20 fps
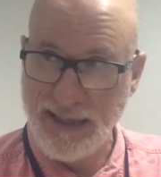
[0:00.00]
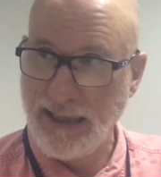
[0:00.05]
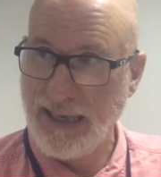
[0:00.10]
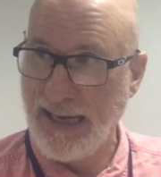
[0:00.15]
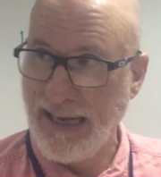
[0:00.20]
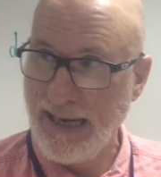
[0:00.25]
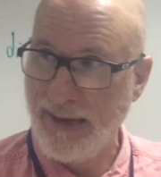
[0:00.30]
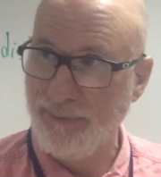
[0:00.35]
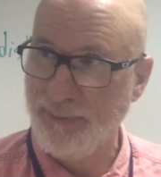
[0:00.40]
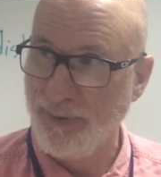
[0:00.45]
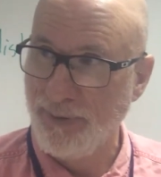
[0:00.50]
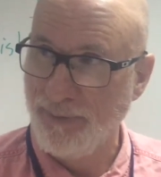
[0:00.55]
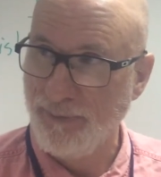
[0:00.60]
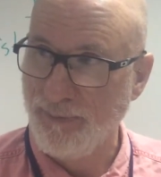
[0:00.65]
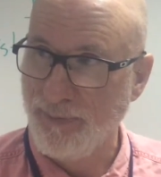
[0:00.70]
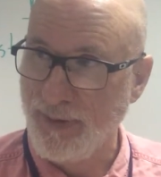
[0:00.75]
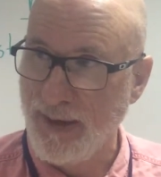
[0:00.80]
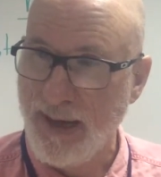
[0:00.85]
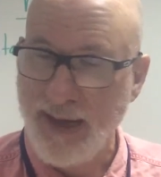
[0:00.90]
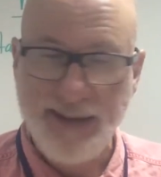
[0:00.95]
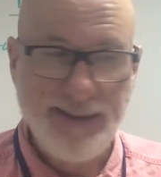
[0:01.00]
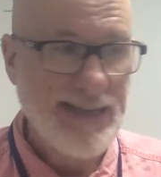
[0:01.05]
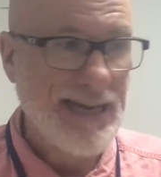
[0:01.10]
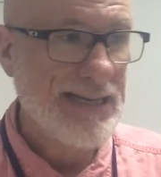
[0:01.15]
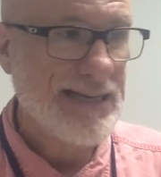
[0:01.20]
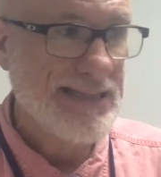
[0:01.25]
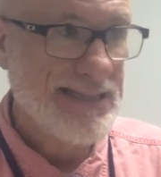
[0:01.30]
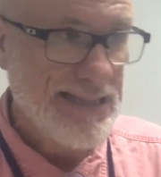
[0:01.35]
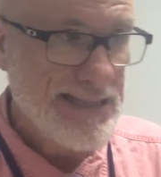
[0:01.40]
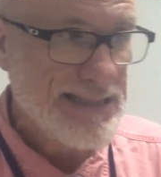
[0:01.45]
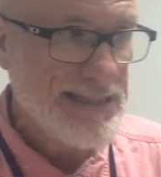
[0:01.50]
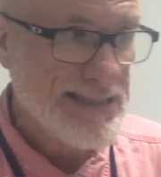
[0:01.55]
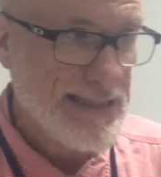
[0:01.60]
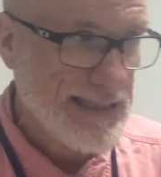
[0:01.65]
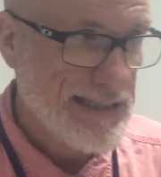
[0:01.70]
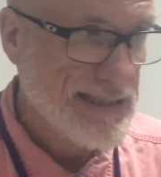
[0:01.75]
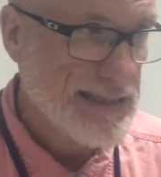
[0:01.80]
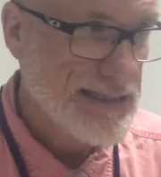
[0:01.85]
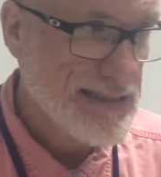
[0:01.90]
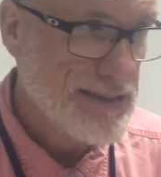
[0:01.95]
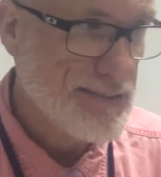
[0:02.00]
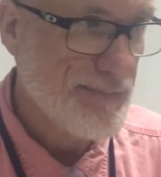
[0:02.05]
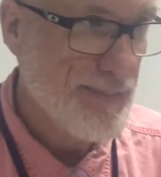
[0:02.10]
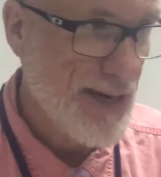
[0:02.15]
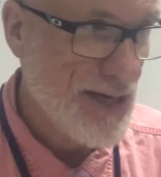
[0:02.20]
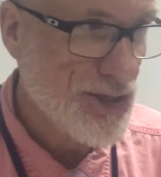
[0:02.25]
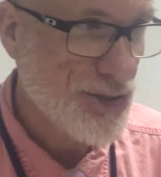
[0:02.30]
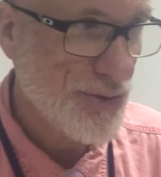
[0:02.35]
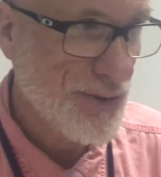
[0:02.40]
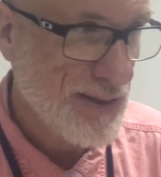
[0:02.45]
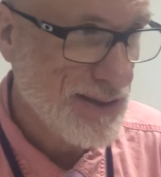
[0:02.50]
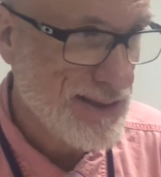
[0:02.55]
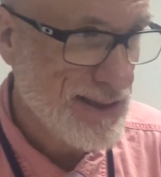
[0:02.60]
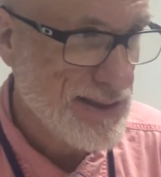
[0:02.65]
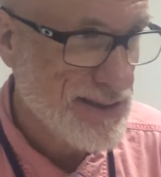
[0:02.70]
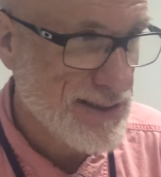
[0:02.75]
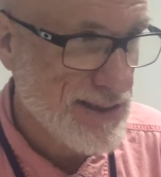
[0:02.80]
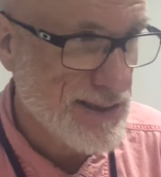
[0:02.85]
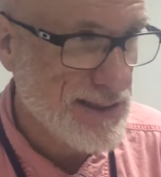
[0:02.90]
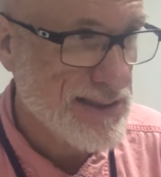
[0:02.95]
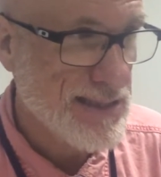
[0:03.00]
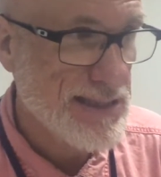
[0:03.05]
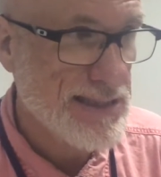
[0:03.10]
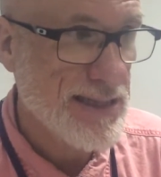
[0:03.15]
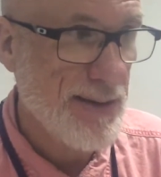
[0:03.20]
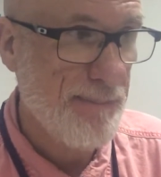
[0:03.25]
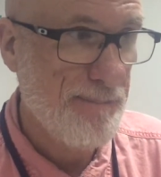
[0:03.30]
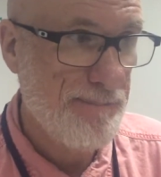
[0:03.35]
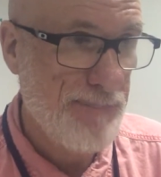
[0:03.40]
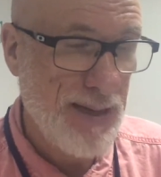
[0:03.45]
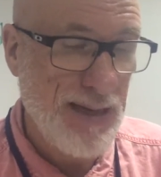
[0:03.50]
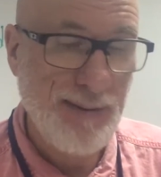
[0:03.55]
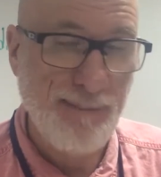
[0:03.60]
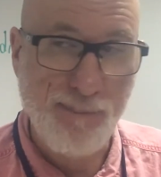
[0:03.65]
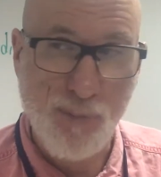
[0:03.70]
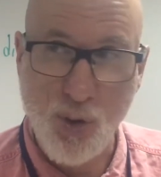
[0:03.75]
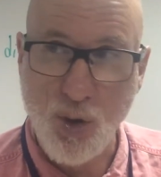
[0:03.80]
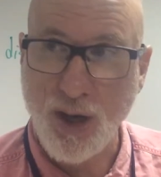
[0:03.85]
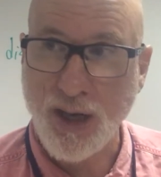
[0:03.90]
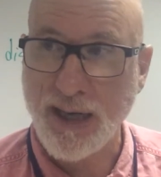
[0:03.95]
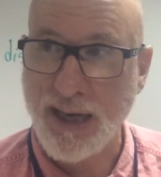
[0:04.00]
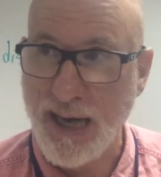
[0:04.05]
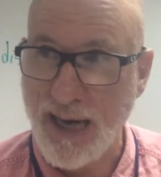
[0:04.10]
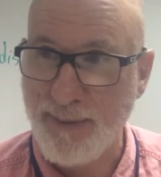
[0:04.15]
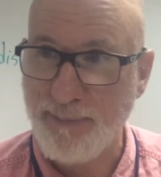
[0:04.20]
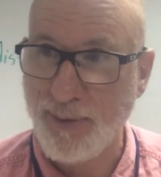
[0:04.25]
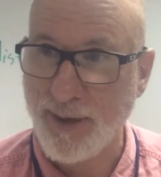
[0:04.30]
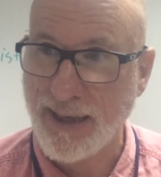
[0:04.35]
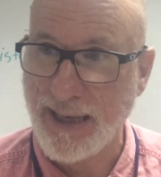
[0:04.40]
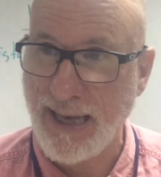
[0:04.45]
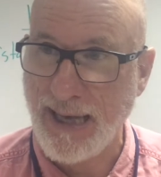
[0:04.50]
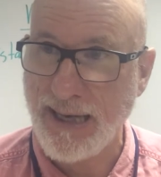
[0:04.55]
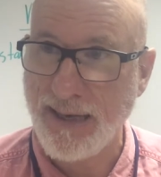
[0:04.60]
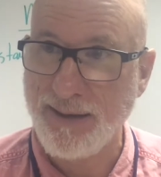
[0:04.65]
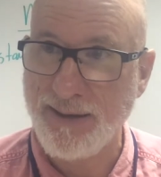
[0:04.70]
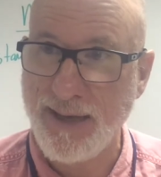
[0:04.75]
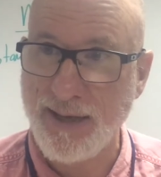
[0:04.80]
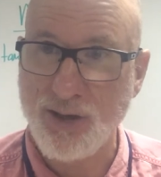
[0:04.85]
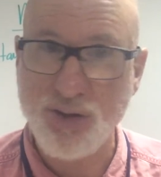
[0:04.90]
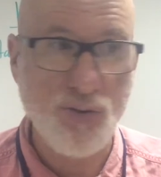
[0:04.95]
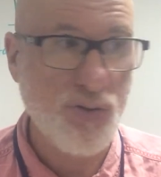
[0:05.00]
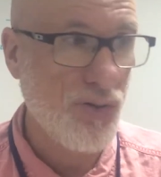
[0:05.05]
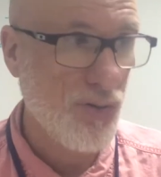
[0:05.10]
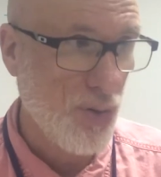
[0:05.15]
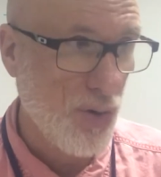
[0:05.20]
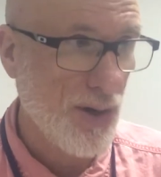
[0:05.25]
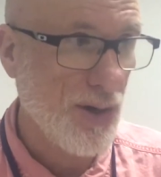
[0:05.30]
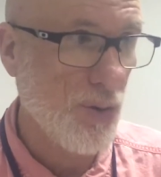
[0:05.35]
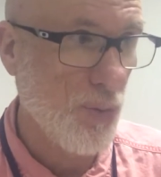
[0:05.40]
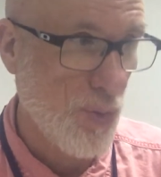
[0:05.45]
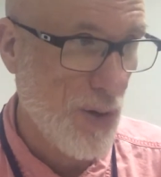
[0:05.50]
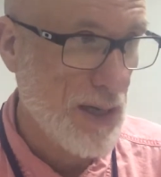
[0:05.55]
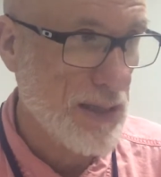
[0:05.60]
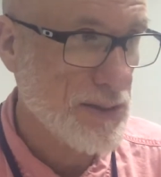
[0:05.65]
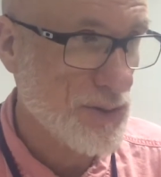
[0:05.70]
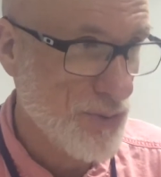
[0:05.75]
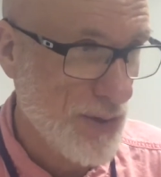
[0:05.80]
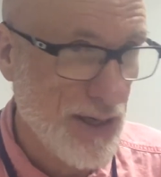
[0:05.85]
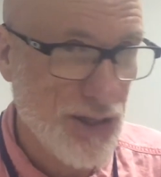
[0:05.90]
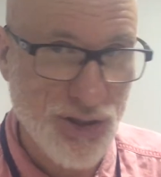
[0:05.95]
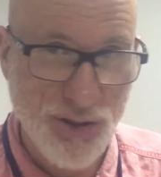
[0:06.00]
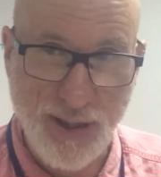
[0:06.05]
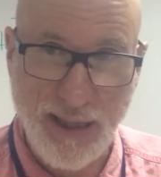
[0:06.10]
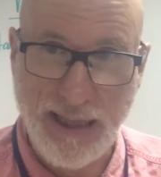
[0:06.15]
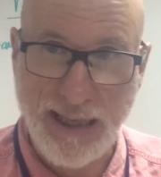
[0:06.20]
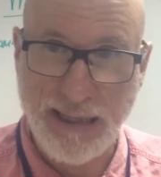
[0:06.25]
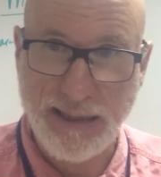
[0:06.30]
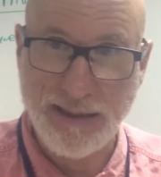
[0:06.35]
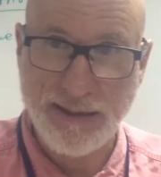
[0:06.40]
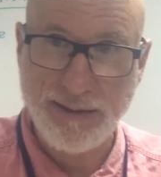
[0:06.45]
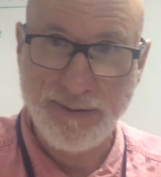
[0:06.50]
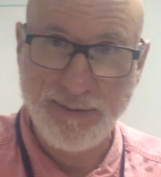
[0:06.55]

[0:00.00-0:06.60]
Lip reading: the lab that distance, measuring distance, is a bit more complicated than you thought it was? Raise your hand.